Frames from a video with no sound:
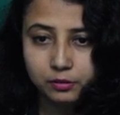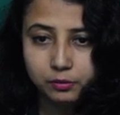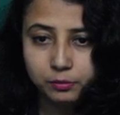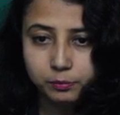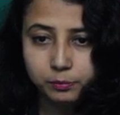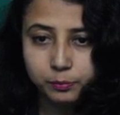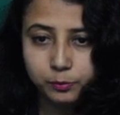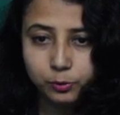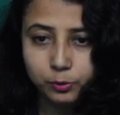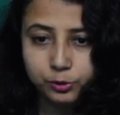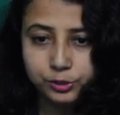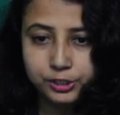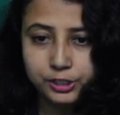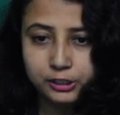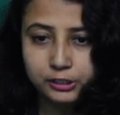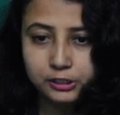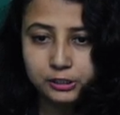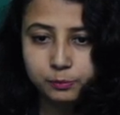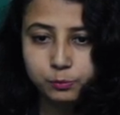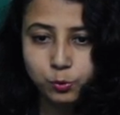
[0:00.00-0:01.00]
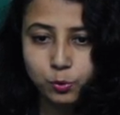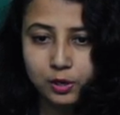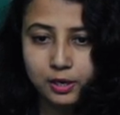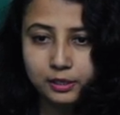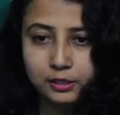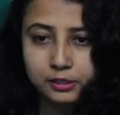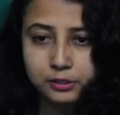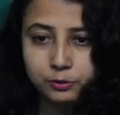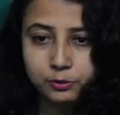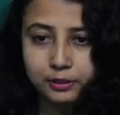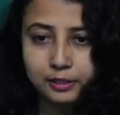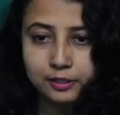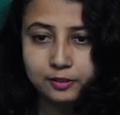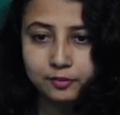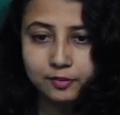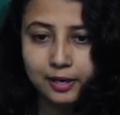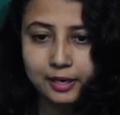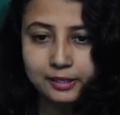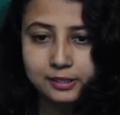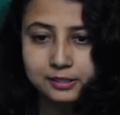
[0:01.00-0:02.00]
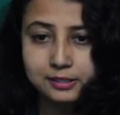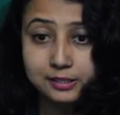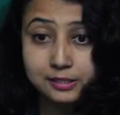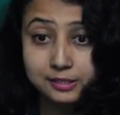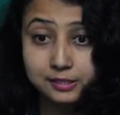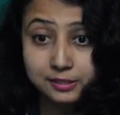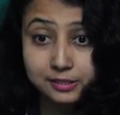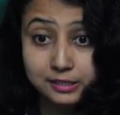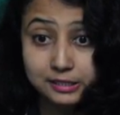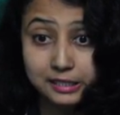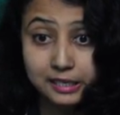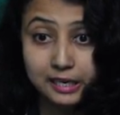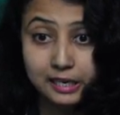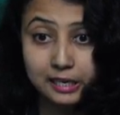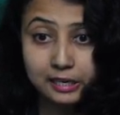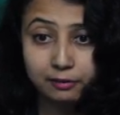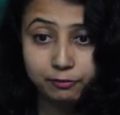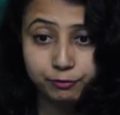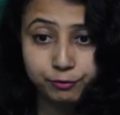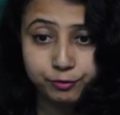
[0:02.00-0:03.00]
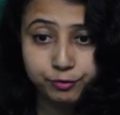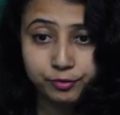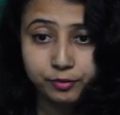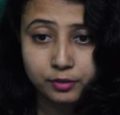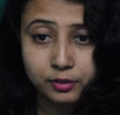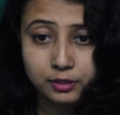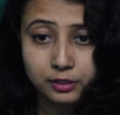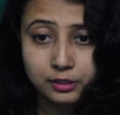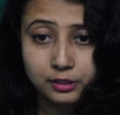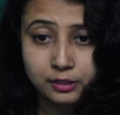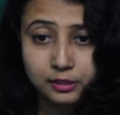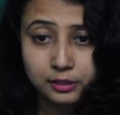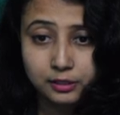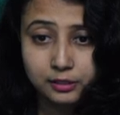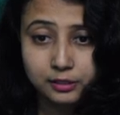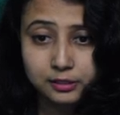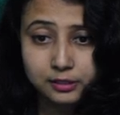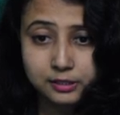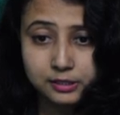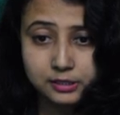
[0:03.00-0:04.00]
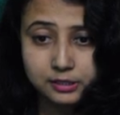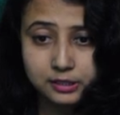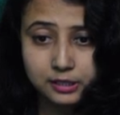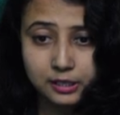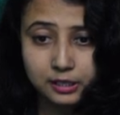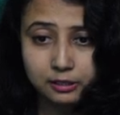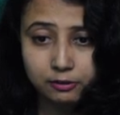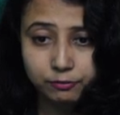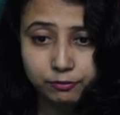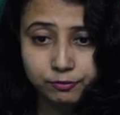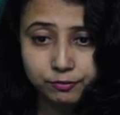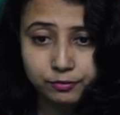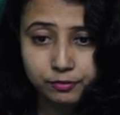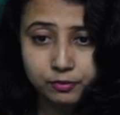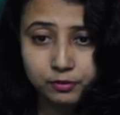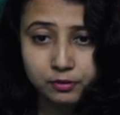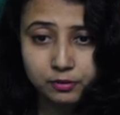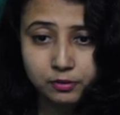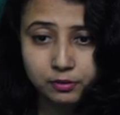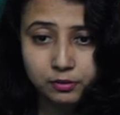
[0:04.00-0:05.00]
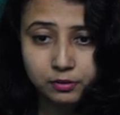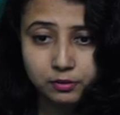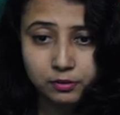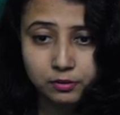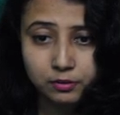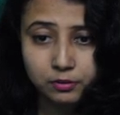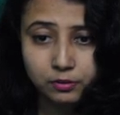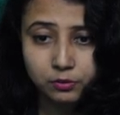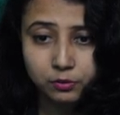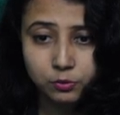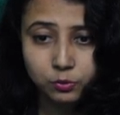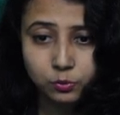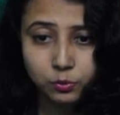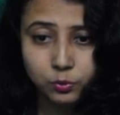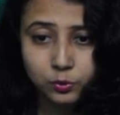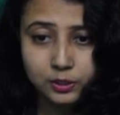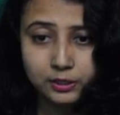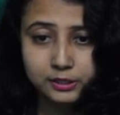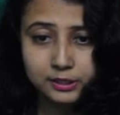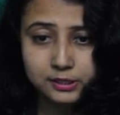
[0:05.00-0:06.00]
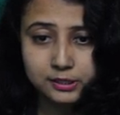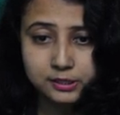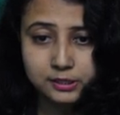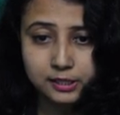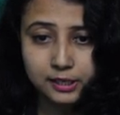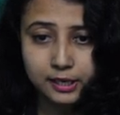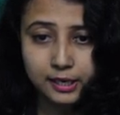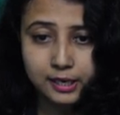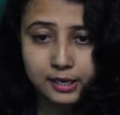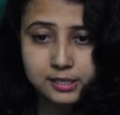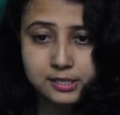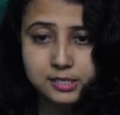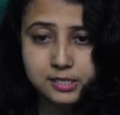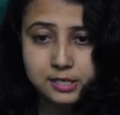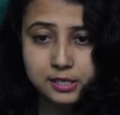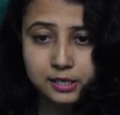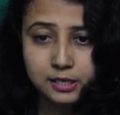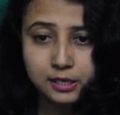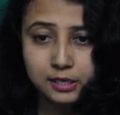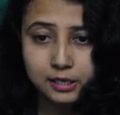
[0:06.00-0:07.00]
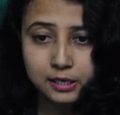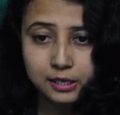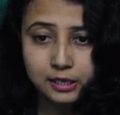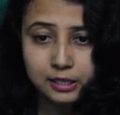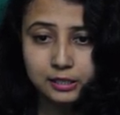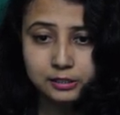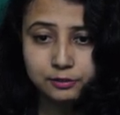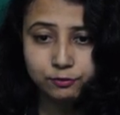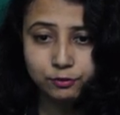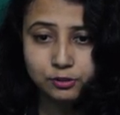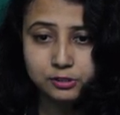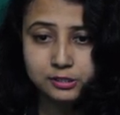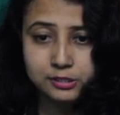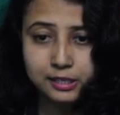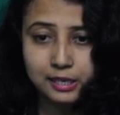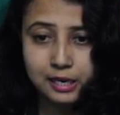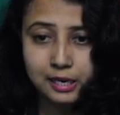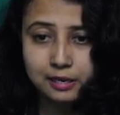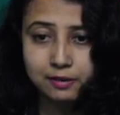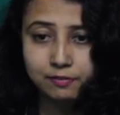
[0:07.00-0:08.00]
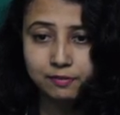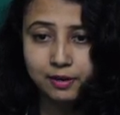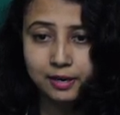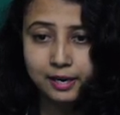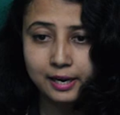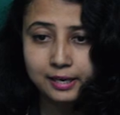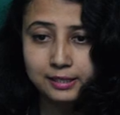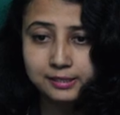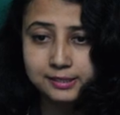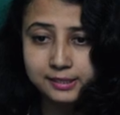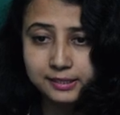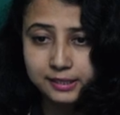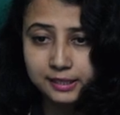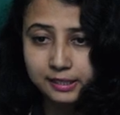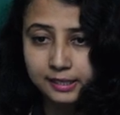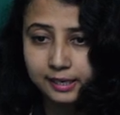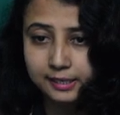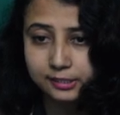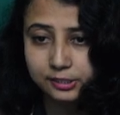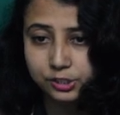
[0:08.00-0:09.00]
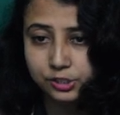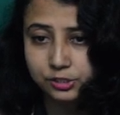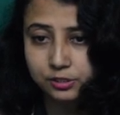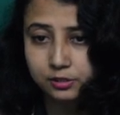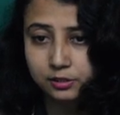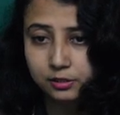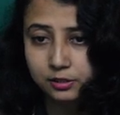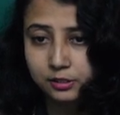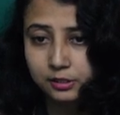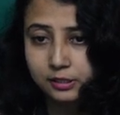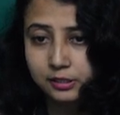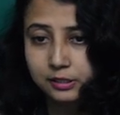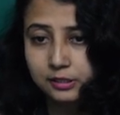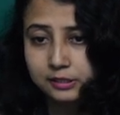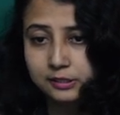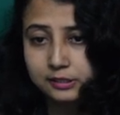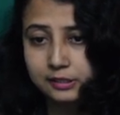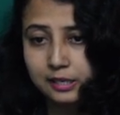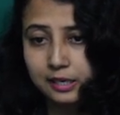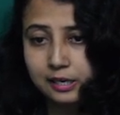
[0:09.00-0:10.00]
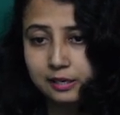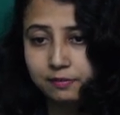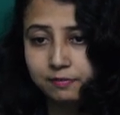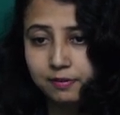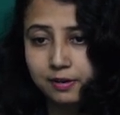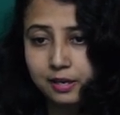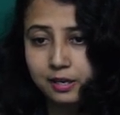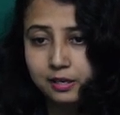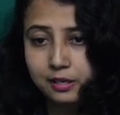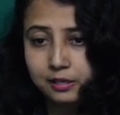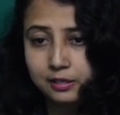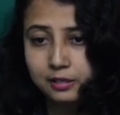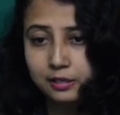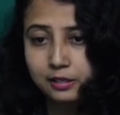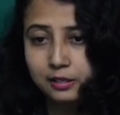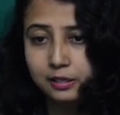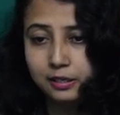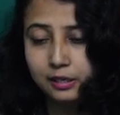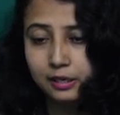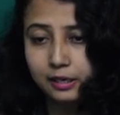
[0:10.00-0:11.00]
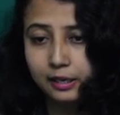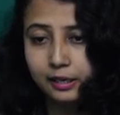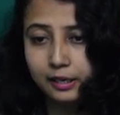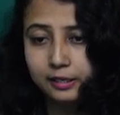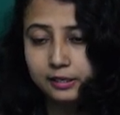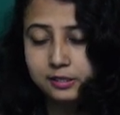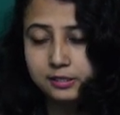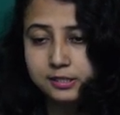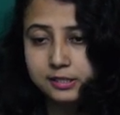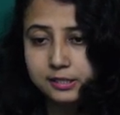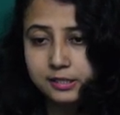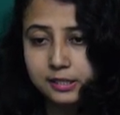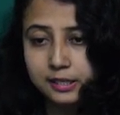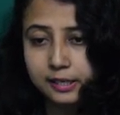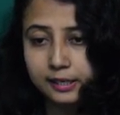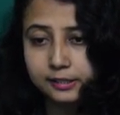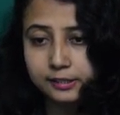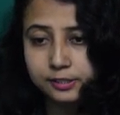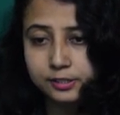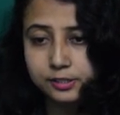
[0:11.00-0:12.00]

protective one you can write safe safe what is s S for saliva and sealants saliva and sealants